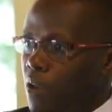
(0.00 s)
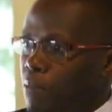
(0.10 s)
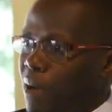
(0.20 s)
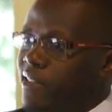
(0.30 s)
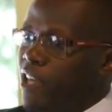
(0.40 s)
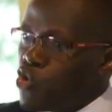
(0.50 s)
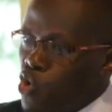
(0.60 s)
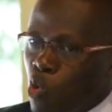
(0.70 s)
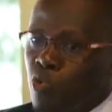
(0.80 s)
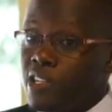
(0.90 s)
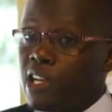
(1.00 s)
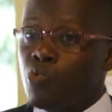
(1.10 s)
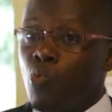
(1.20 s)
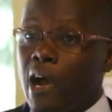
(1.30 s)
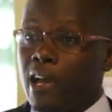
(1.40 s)
but the rules at
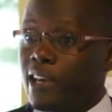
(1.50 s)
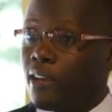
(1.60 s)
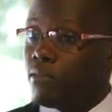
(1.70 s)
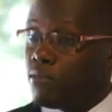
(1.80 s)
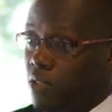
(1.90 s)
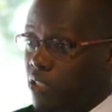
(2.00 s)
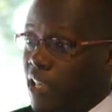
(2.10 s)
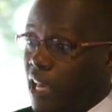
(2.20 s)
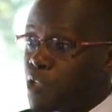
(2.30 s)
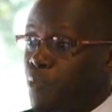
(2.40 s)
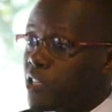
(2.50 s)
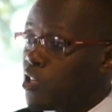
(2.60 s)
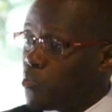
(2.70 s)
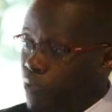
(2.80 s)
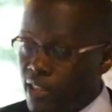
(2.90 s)
work, they're expected
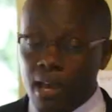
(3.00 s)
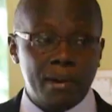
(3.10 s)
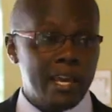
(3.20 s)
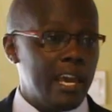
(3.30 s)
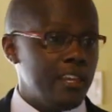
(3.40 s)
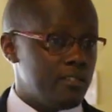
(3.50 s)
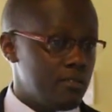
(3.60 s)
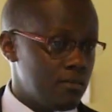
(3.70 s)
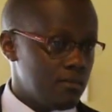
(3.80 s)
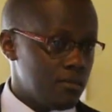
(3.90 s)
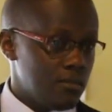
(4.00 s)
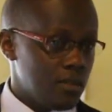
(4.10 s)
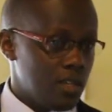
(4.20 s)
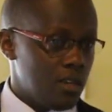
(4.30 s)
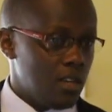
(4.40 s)
to be there by 8.
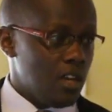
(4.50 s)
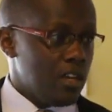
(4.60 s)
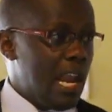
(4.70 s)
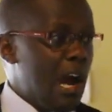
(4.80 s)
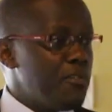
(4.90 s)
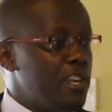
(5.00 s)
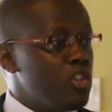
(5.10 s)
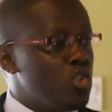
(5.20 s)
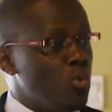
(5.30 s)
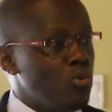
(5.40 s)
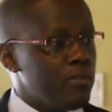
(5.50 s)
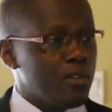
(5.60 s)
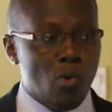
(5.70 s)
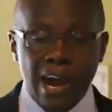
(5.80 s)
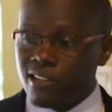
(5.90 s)
Now they do the
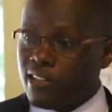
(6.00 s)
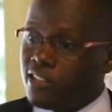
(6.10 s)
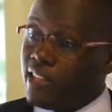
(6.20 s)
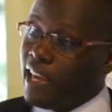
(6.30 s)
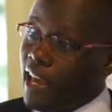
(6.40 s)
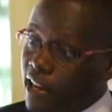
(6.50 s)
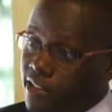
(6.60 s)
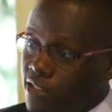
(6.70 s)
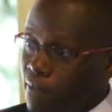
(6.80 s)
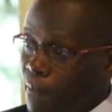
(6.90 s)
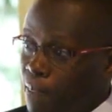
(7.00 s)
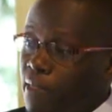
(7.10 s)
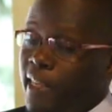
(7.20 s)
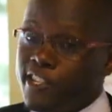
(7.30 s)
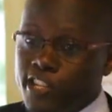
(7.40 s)
work that they hate.
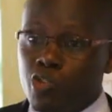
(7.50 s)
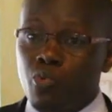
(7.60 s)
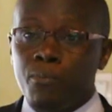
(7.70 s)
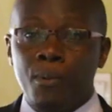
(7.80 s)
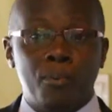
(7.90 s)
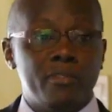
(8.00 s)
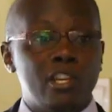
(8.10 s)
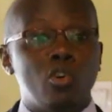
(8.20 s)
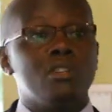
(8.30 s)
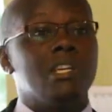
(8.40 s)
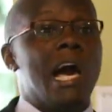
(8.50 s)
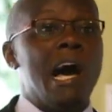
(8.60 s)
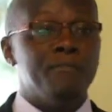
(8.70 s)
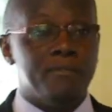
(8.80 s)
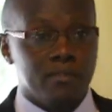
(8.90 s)
They sit with people they don't
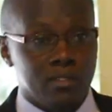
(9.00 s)
love